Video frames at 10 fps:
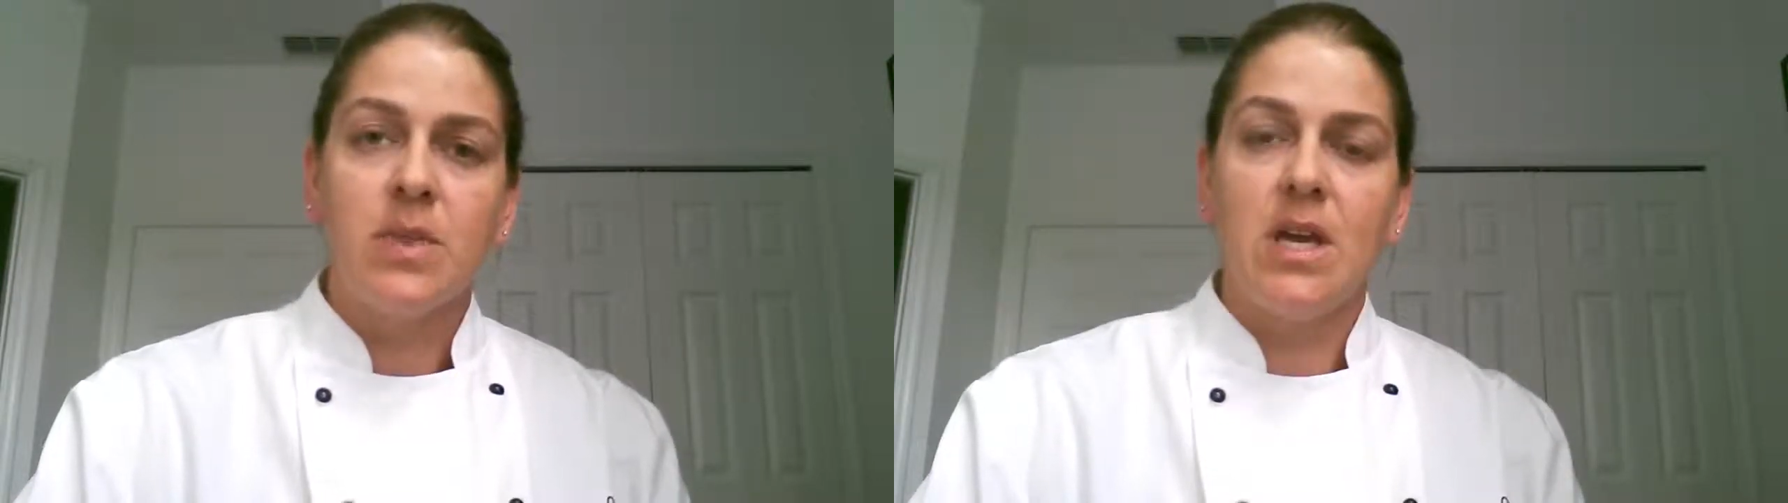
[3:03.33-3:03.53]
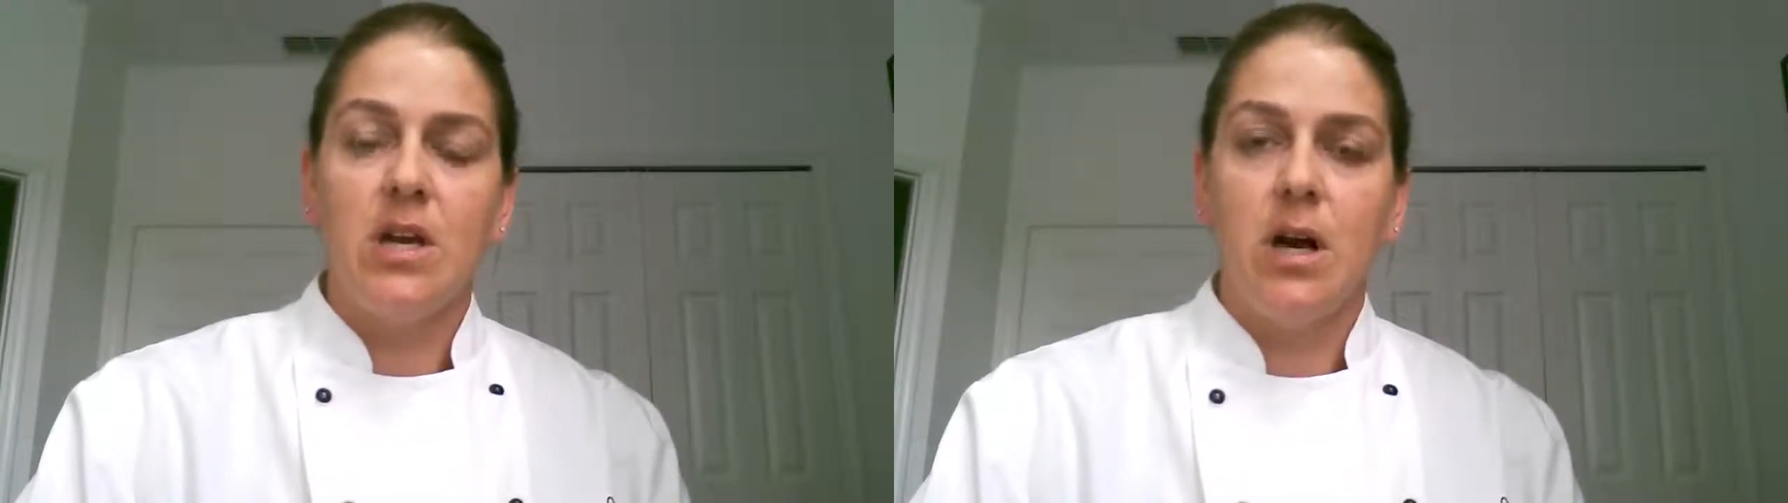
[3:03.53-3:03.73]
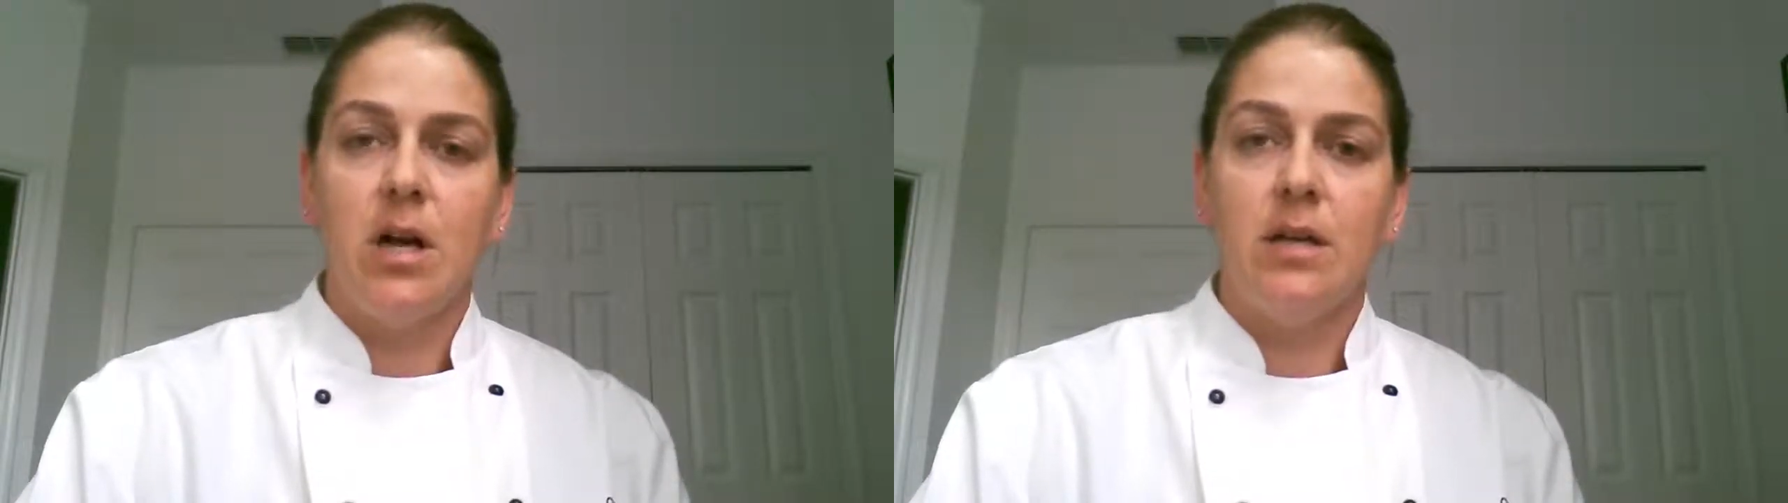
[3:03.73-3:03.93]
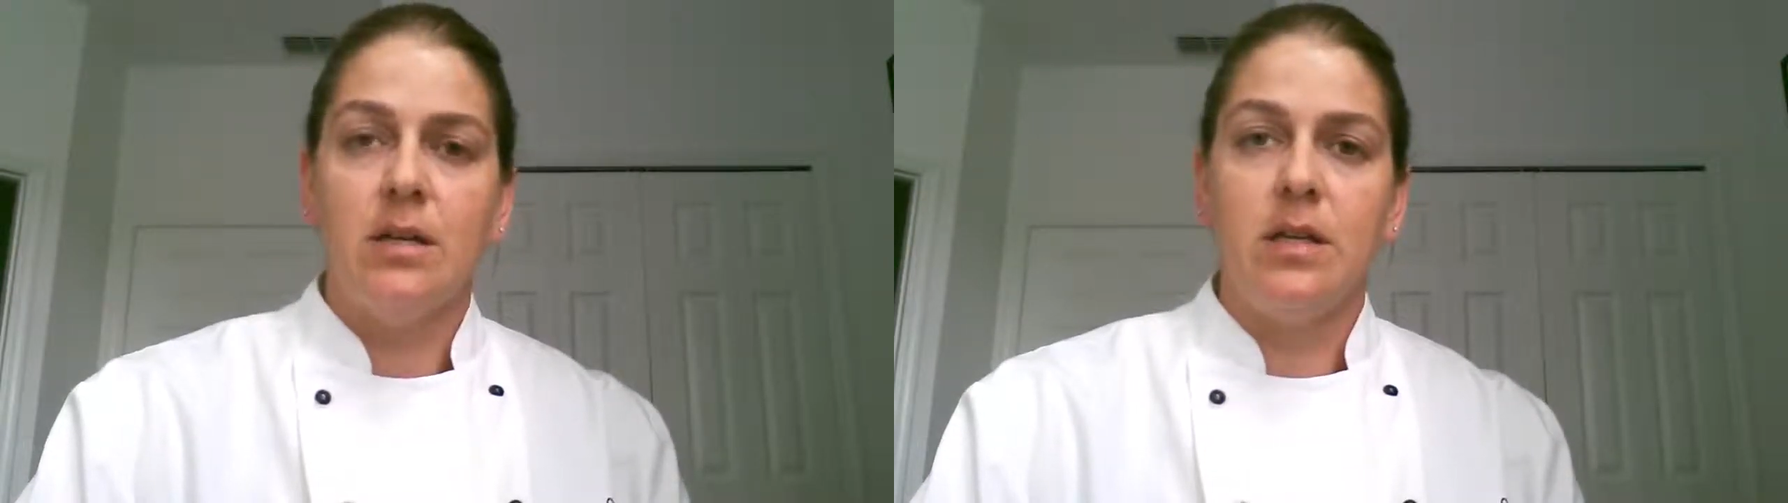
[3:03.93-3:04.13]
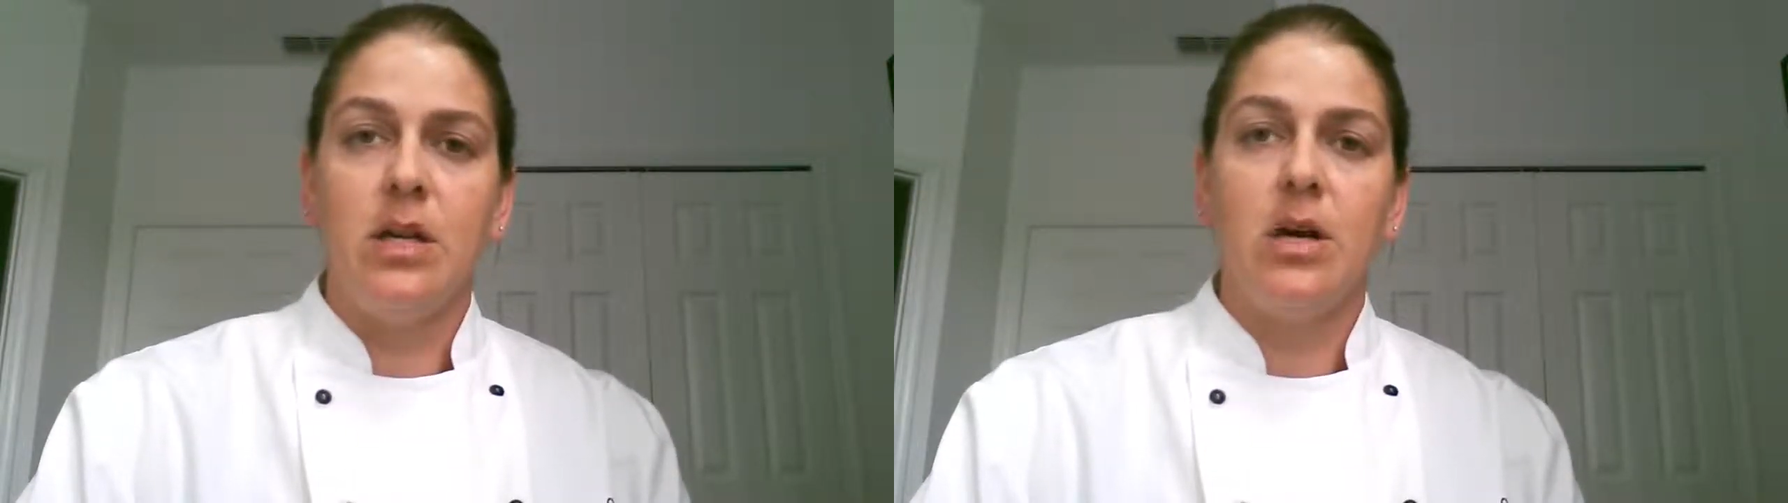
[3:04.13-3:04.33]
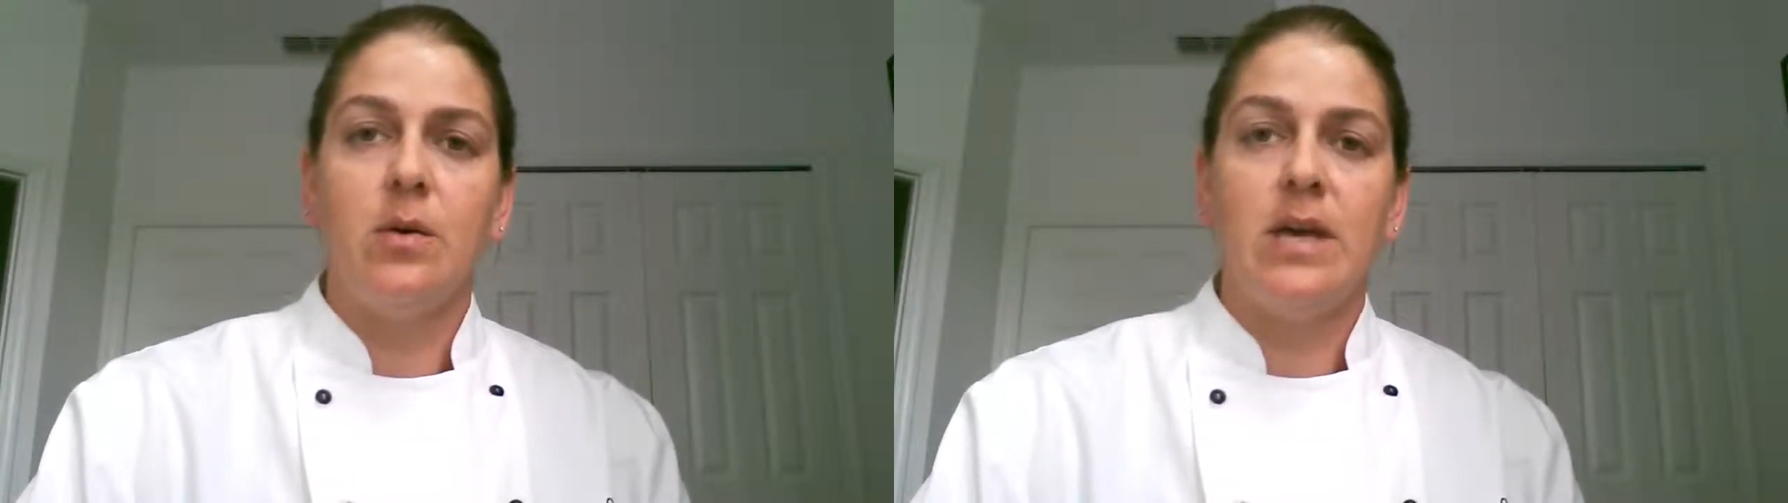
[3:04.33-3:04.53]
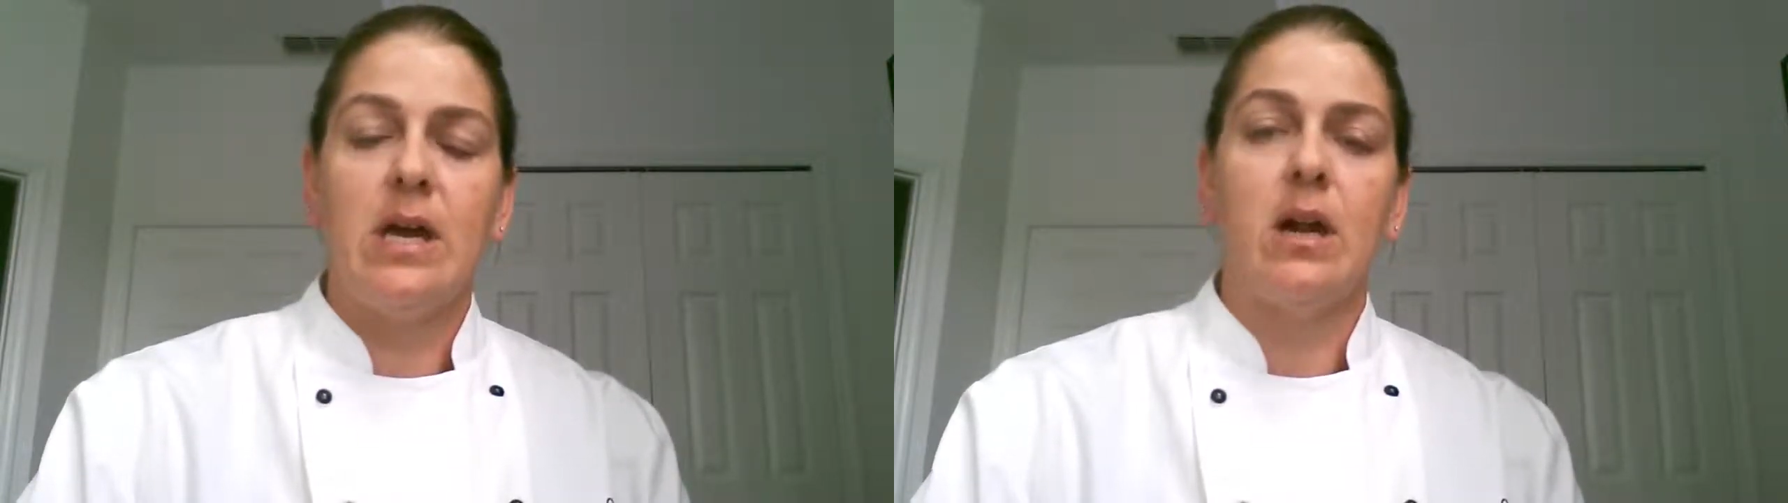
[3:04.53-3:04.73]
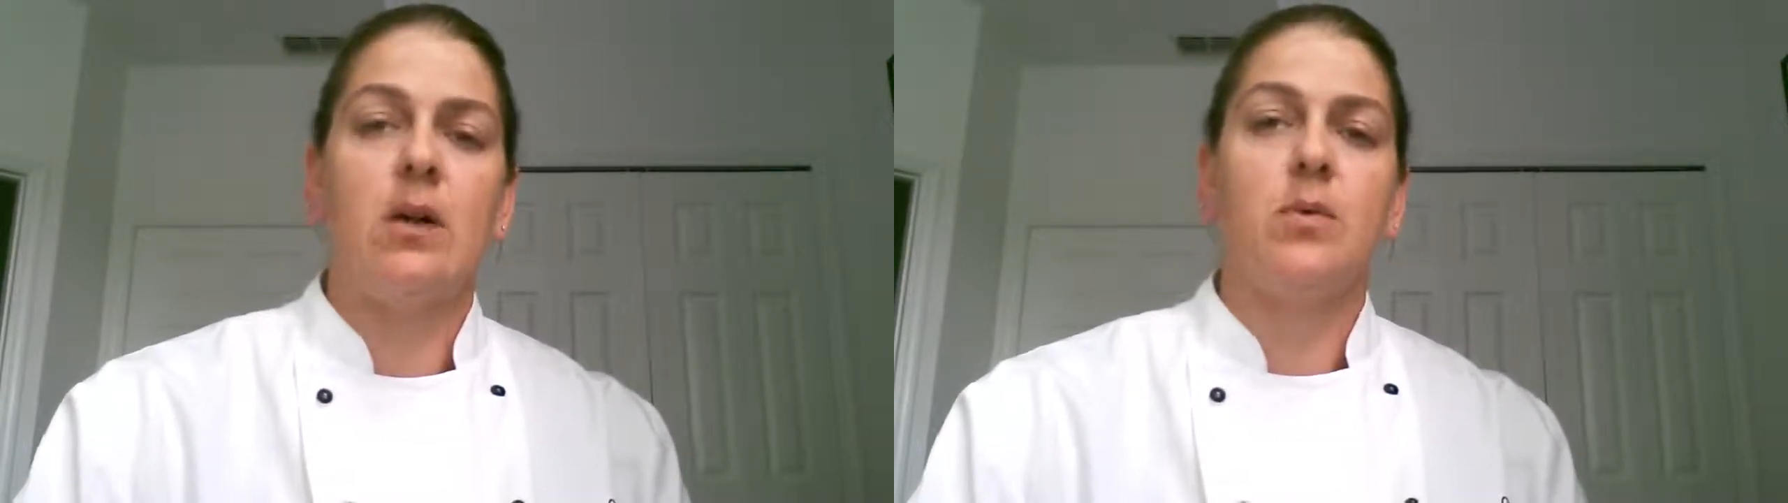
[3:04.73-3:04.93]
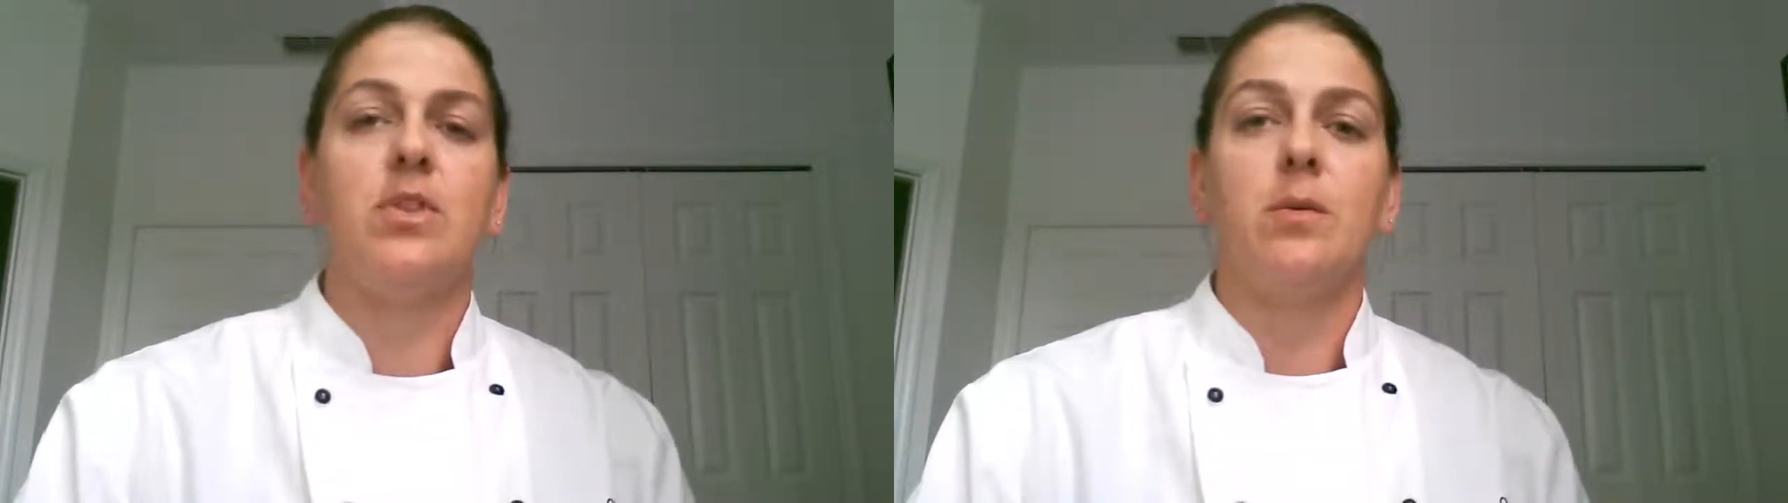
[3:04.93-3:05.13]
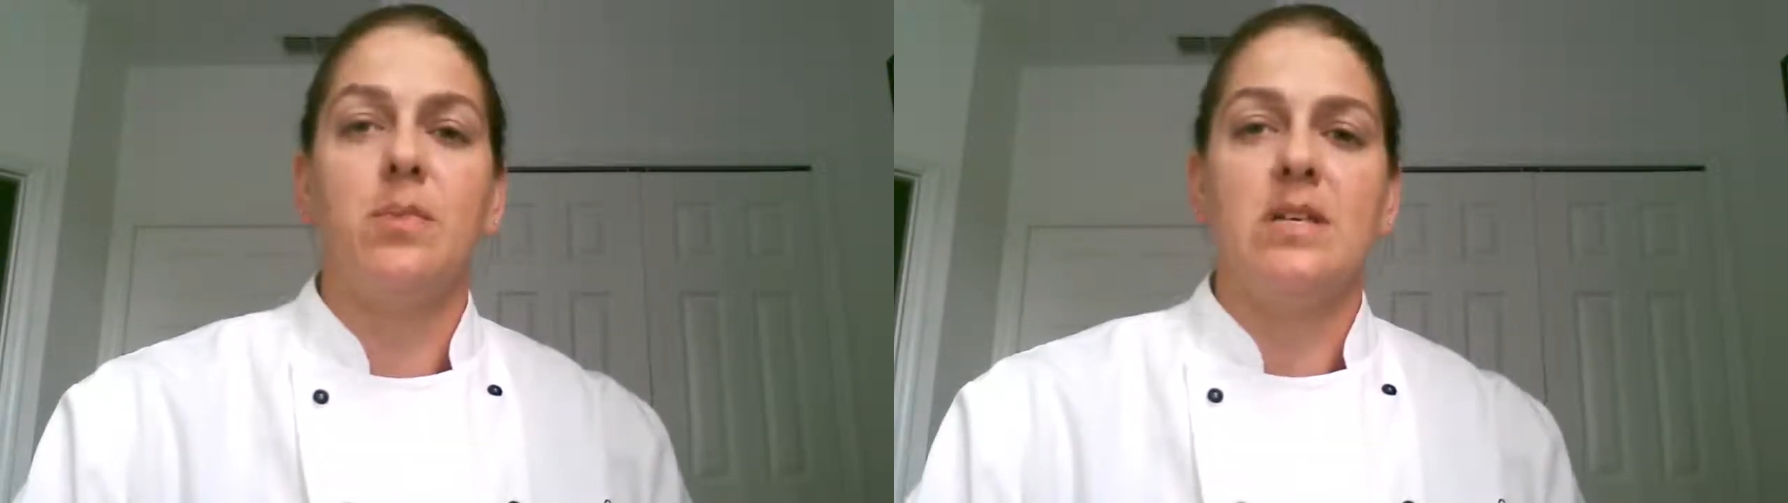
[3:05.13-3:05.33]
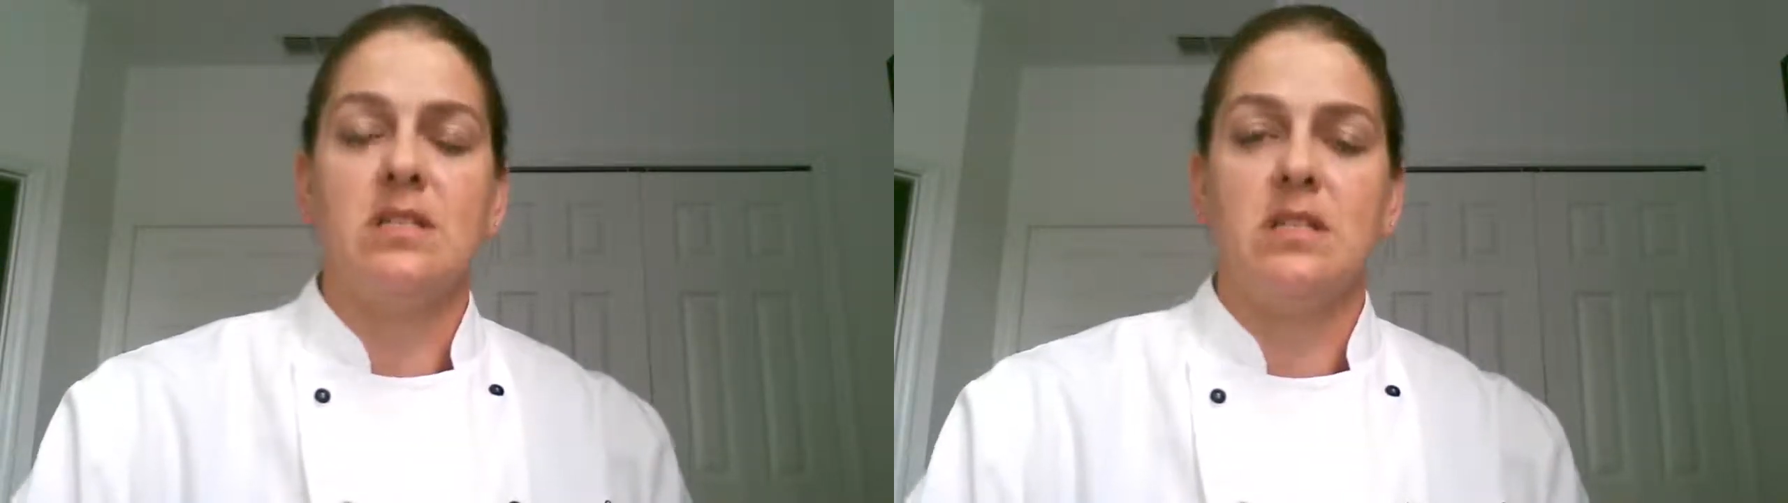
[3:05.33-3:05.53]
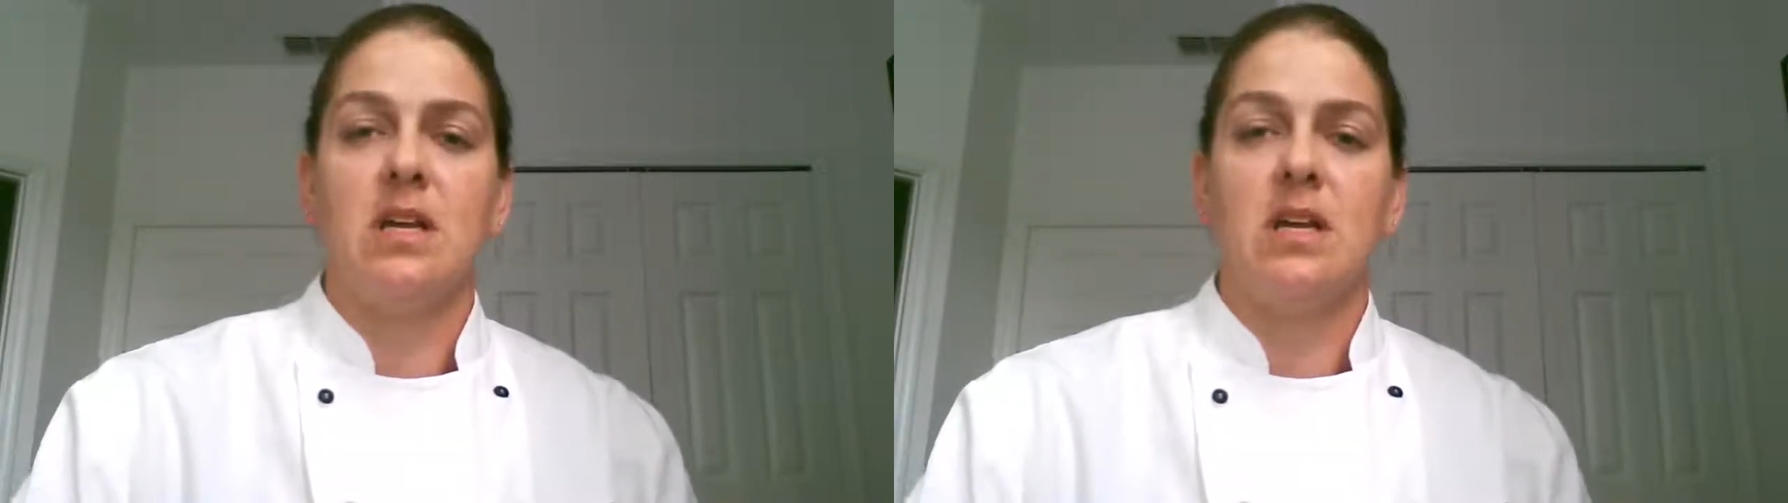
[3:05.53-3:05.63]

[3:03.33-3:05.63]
get on with their business,